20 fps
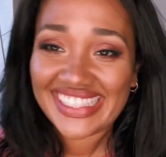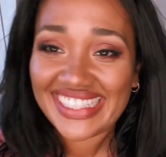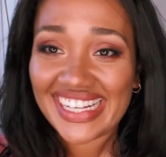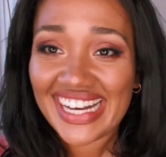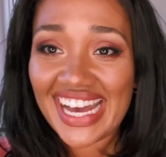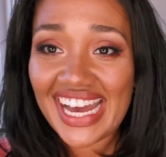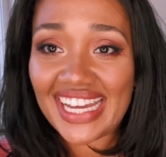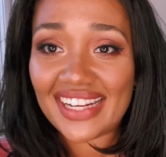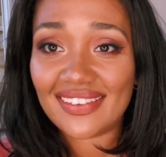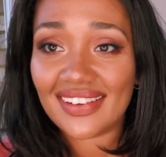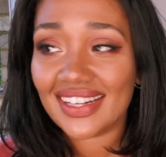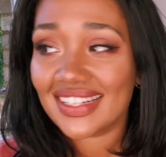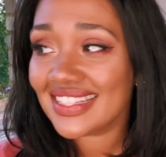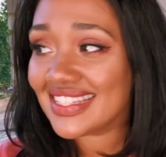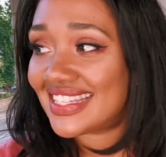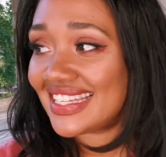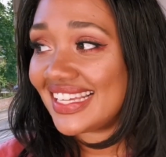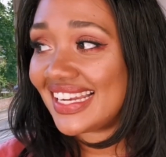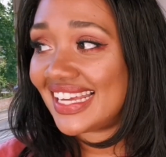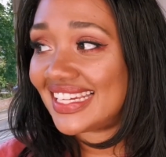Anyway,
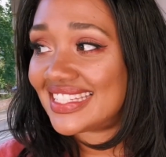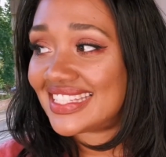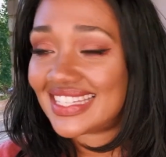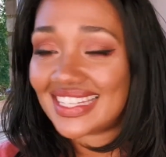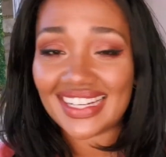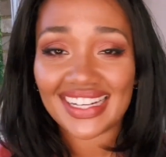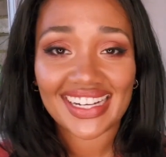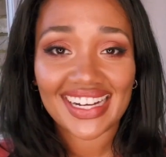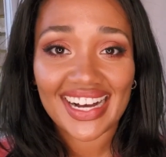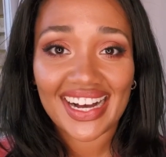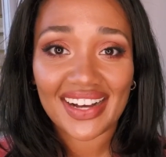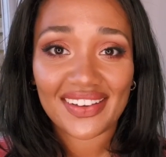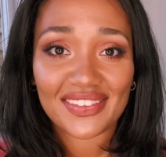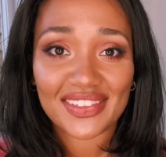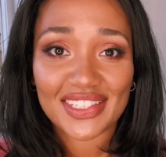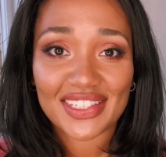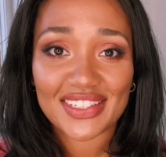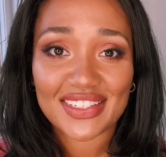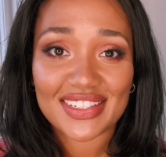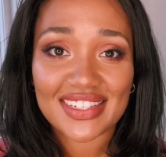see you later. Have a
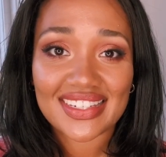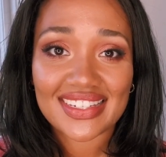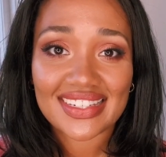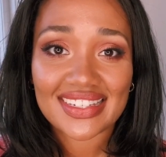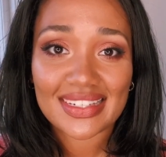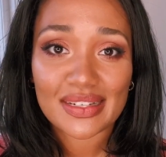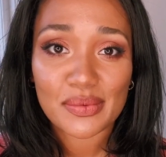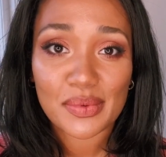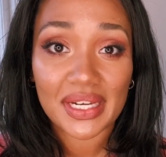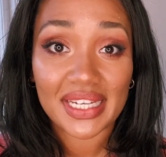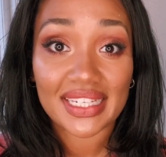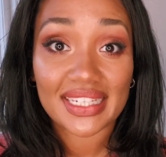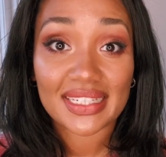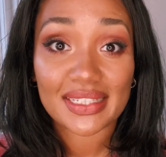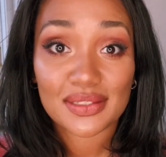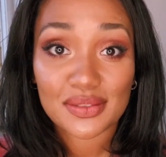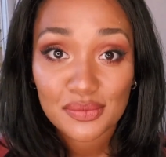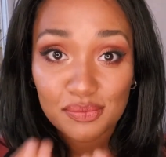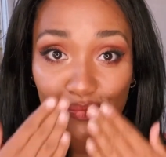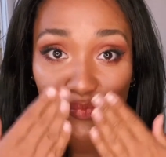good week.
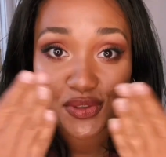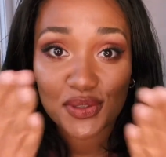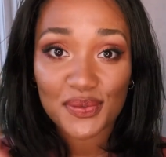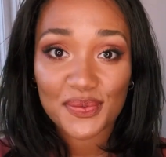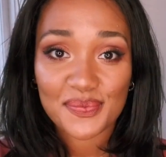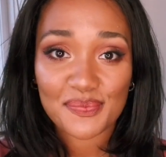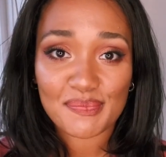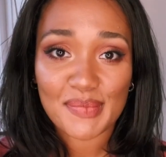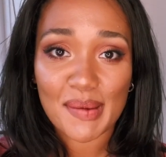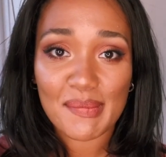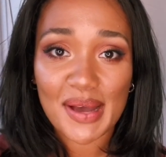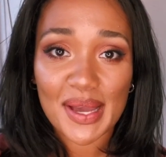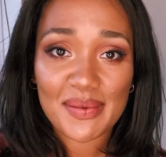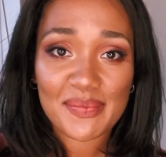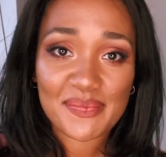Bye-bye.